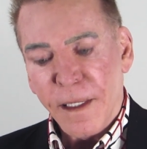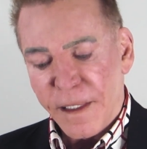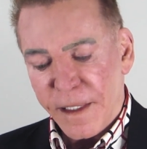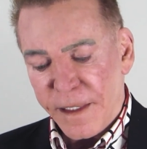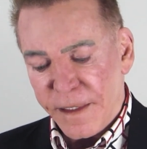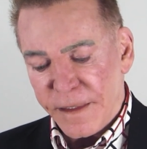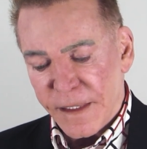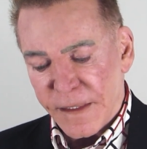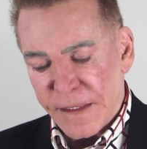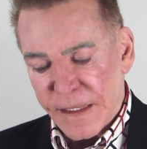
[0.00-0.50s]

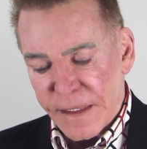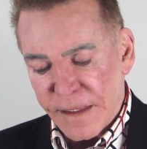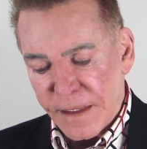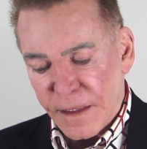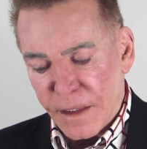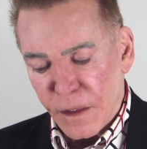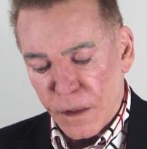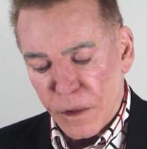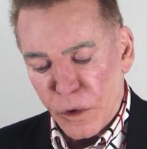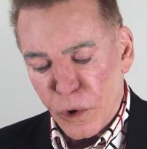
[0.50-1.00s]
It
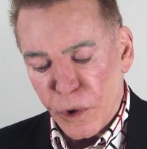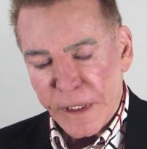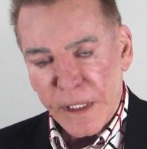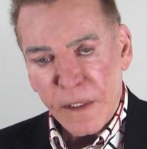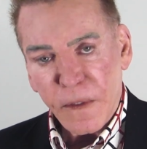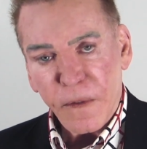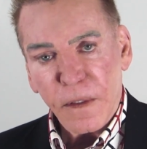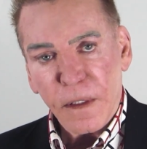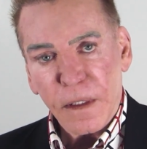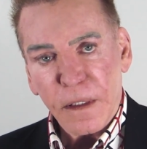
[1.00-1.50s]
doesn't look
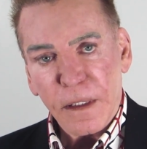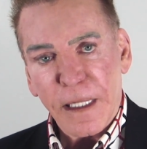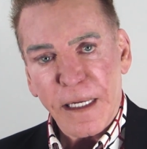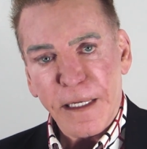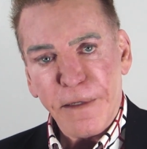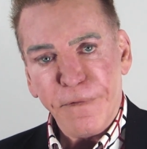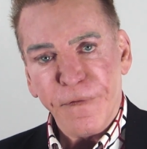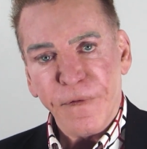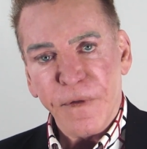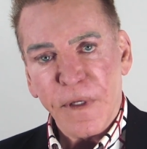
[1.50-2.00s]
at
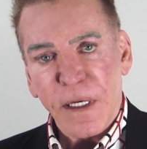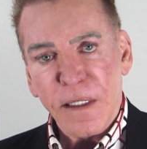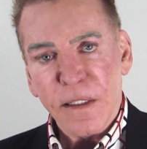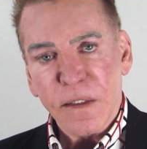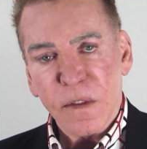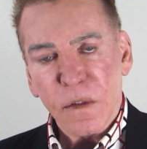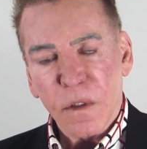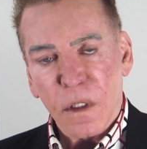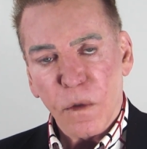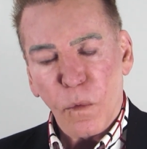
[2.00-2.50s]
life
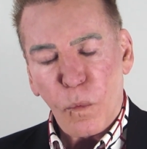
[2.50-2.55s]
as